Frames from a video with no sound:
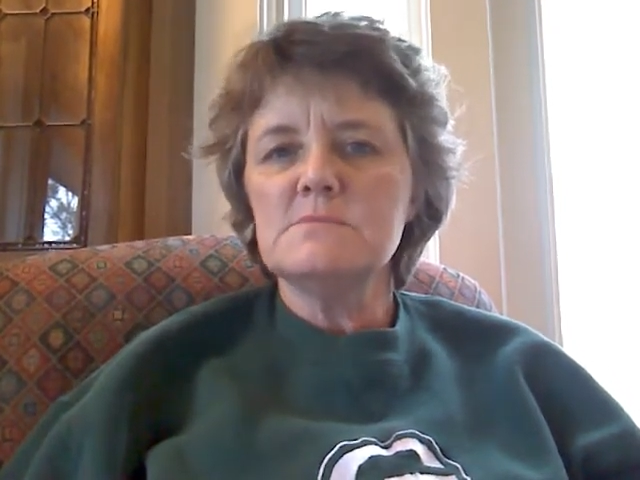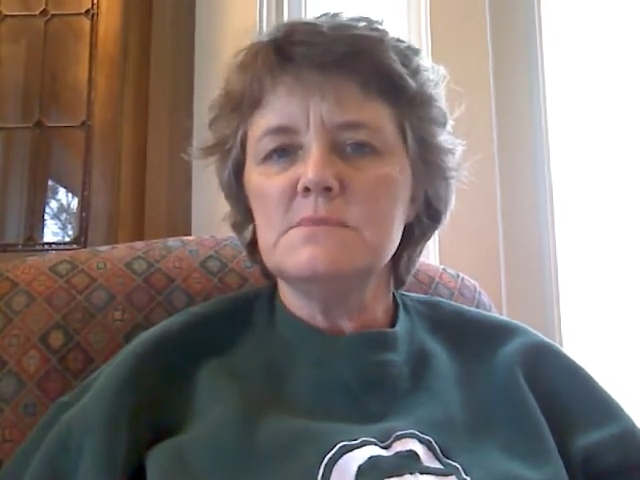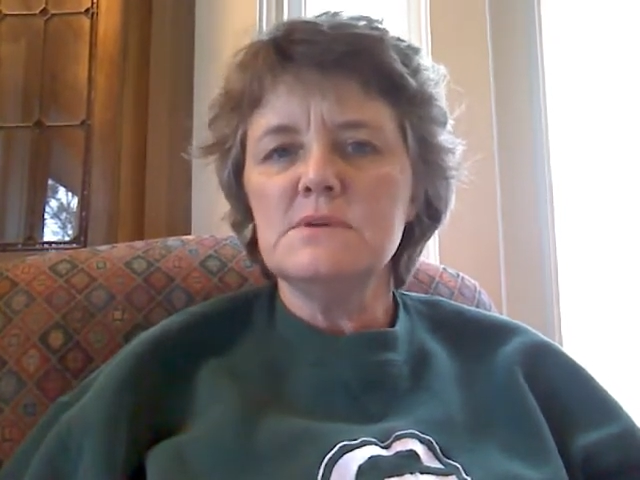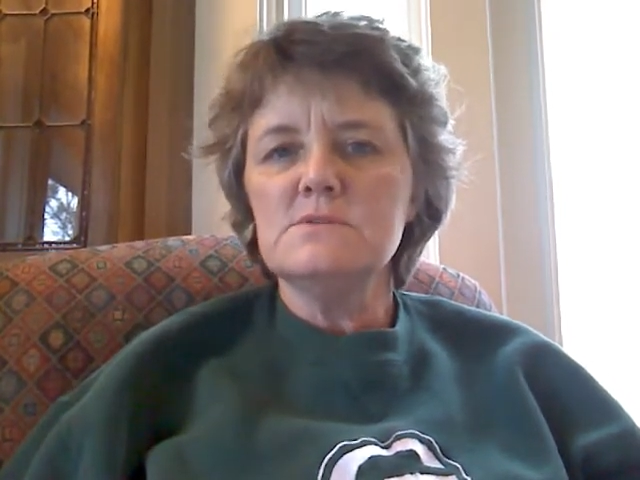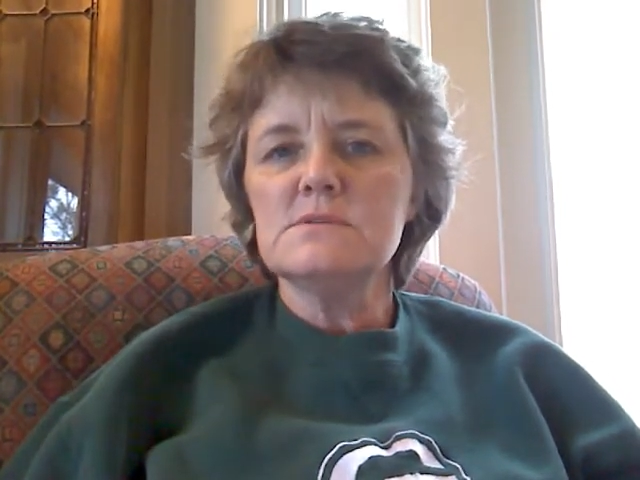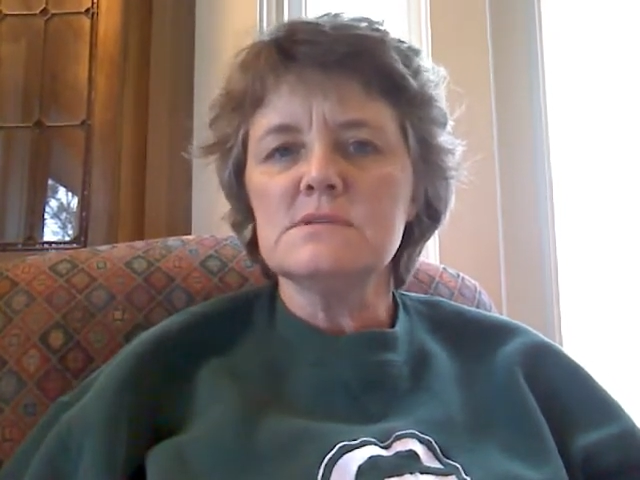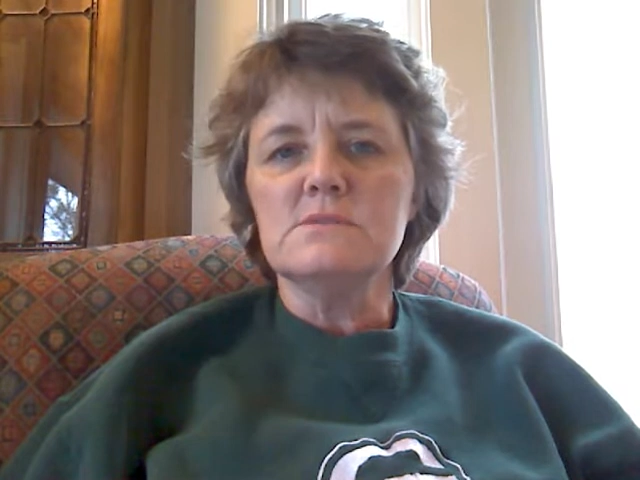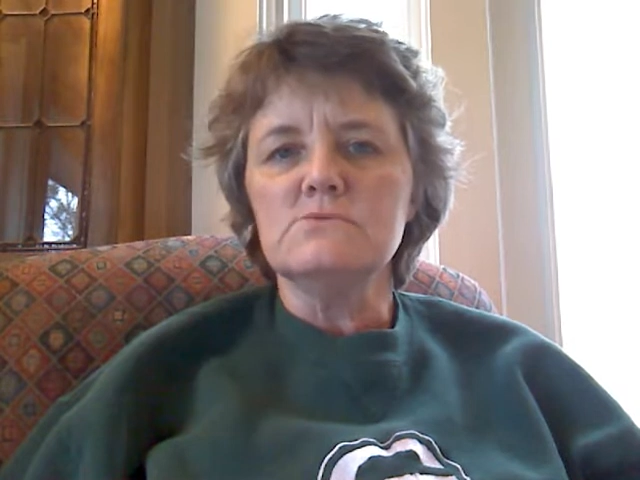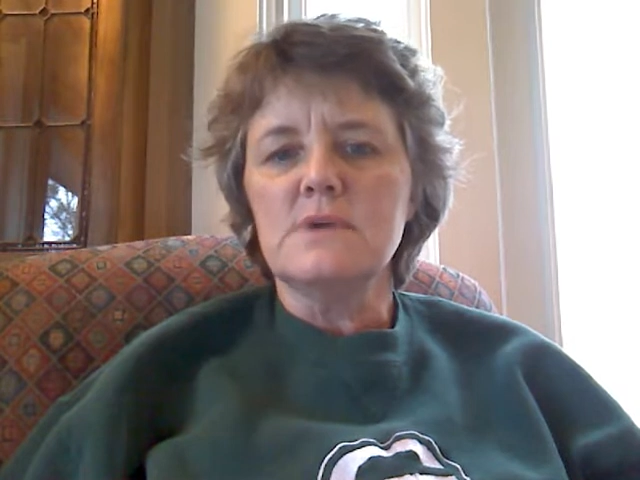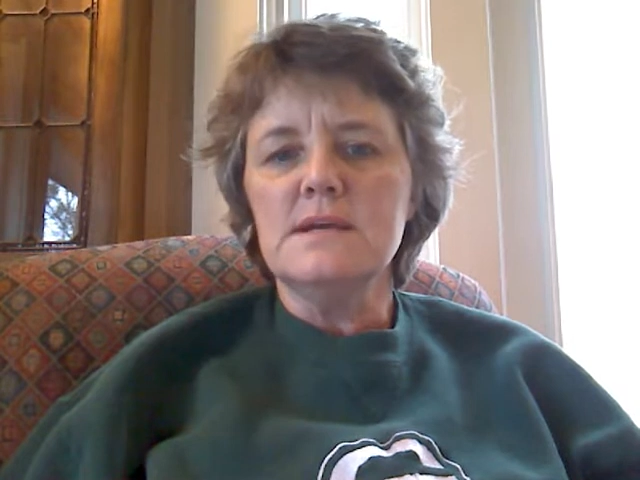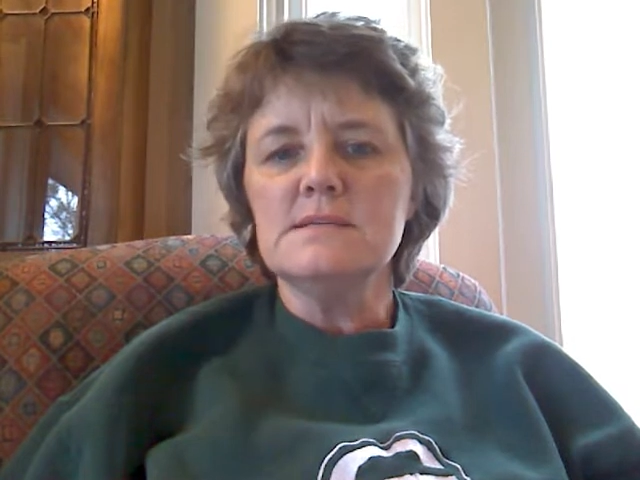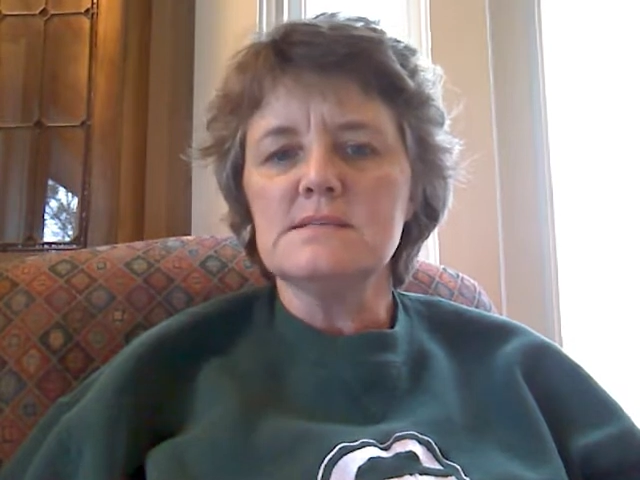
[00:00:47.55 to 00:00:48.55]
abuse and
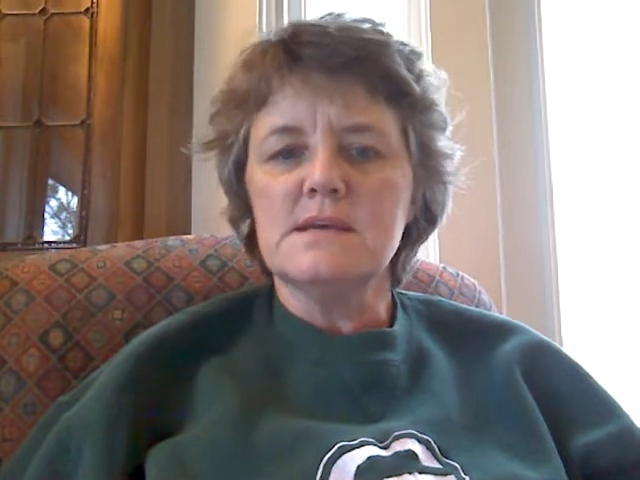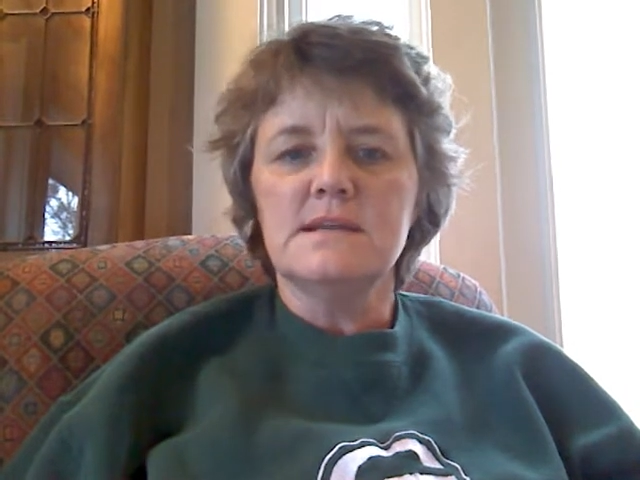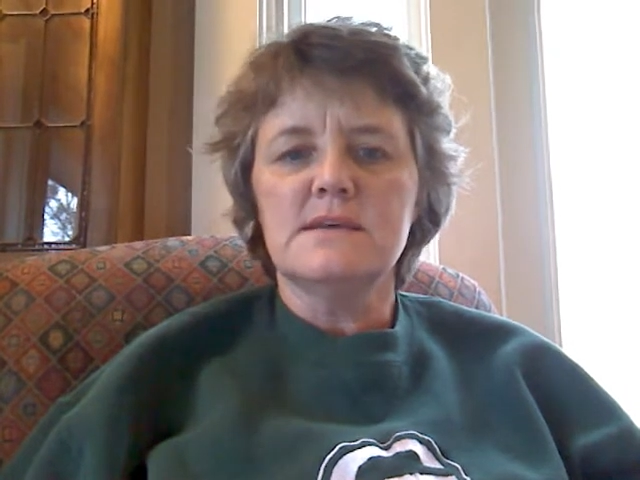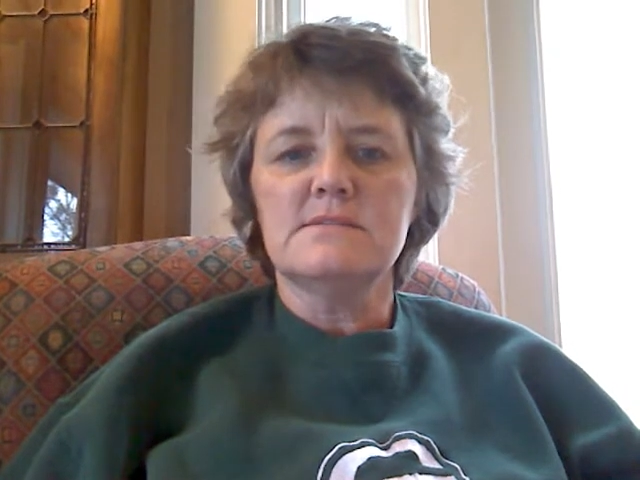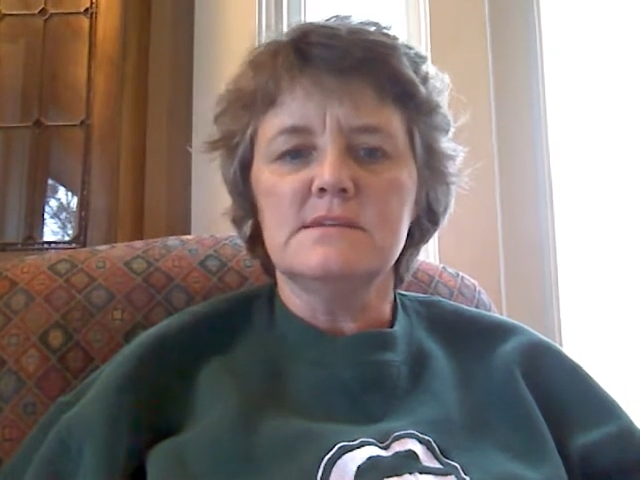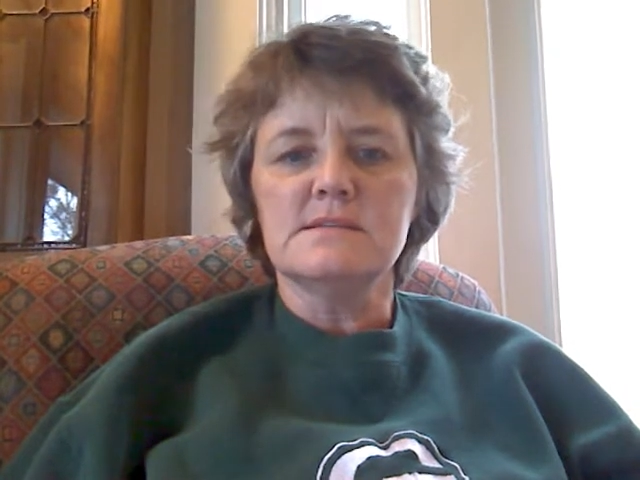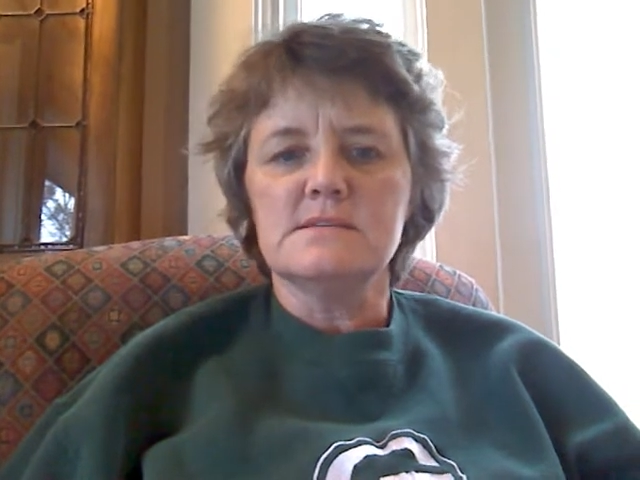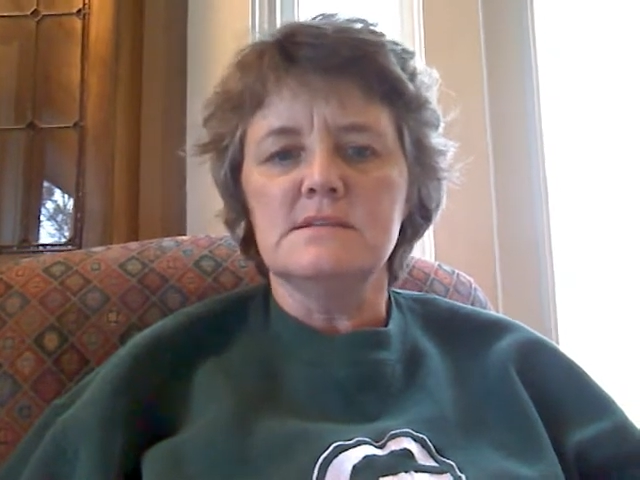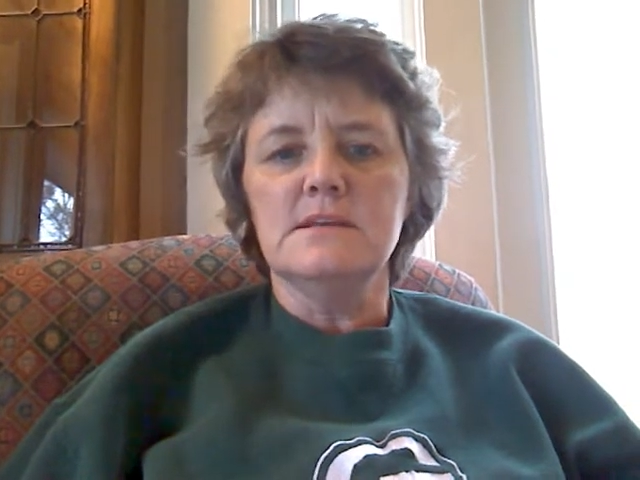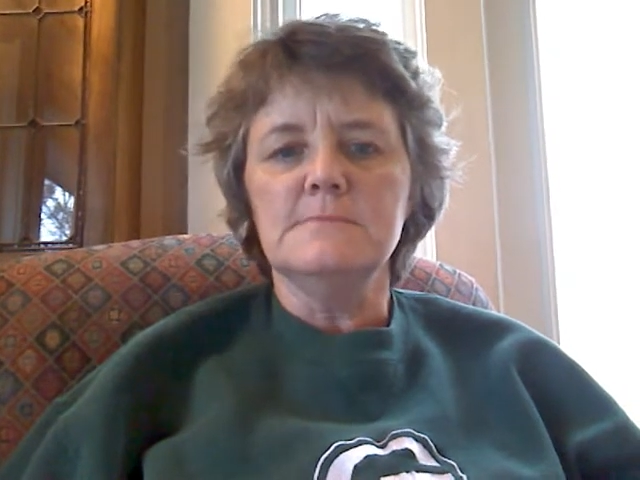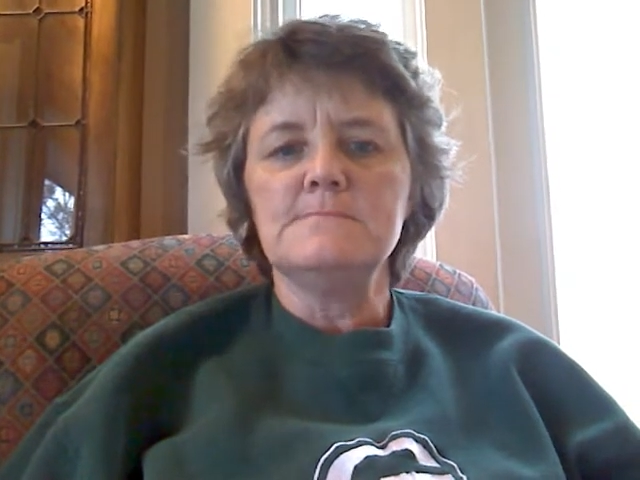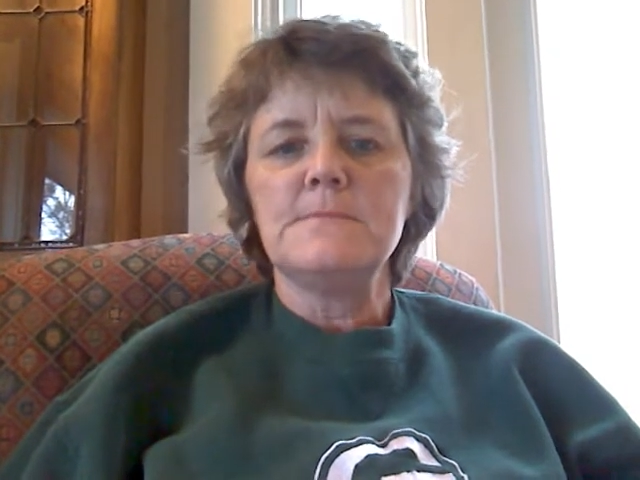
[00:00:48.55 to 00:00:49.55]
race and
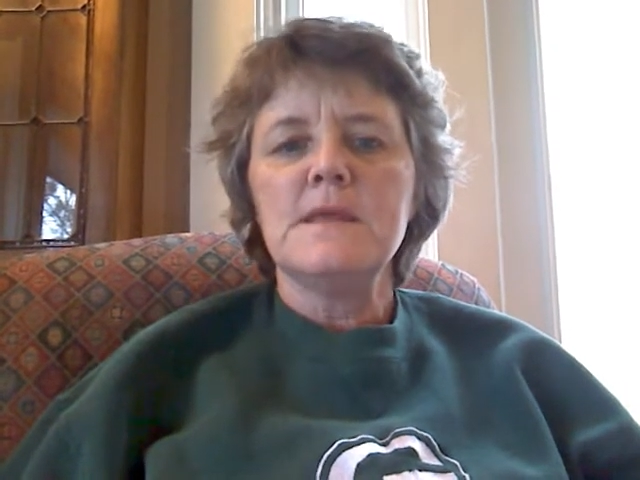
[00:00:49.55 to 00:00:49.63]
ethnicity.